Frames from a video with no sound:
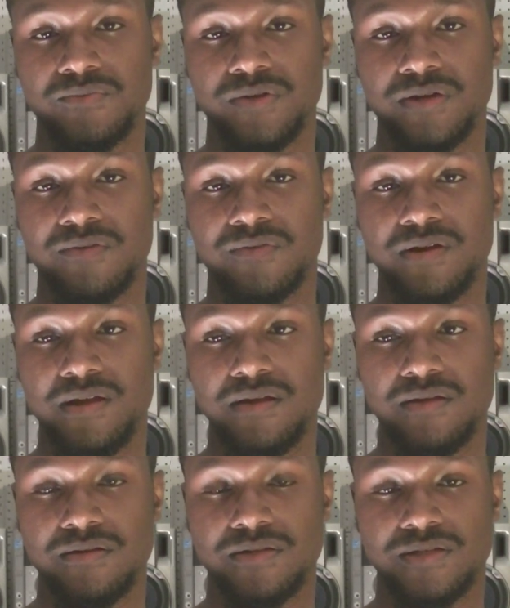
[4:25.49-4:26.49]
whenever
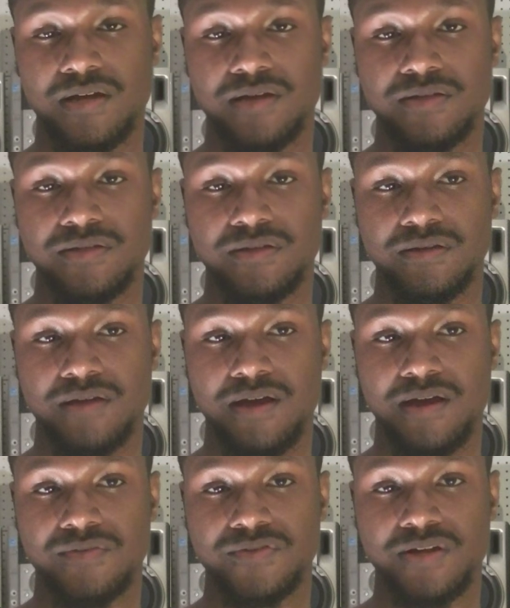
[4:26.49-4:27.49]
they decide to
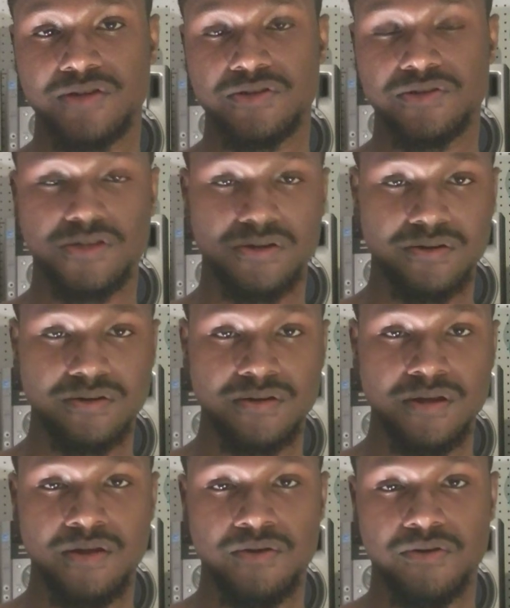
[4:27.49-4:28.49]
have Sasha turn
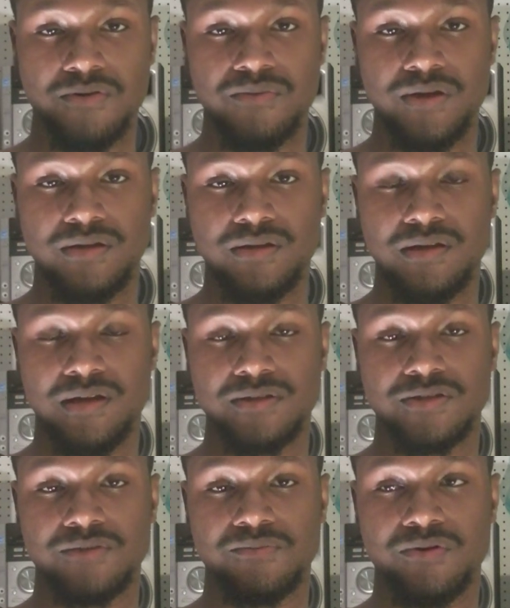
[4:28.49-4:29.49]
on Bayley at
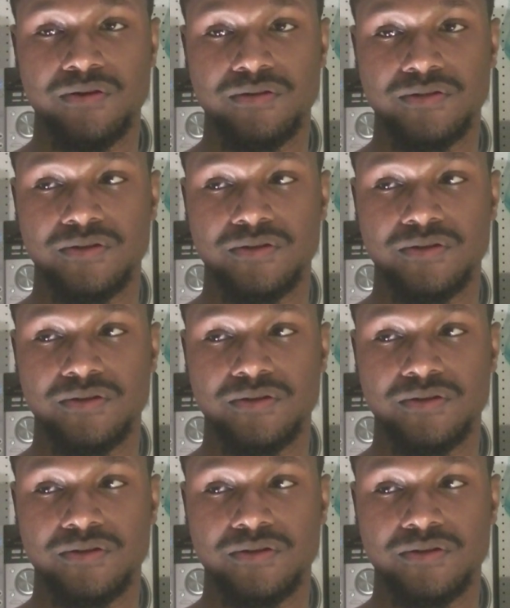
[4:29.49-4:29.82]
some point.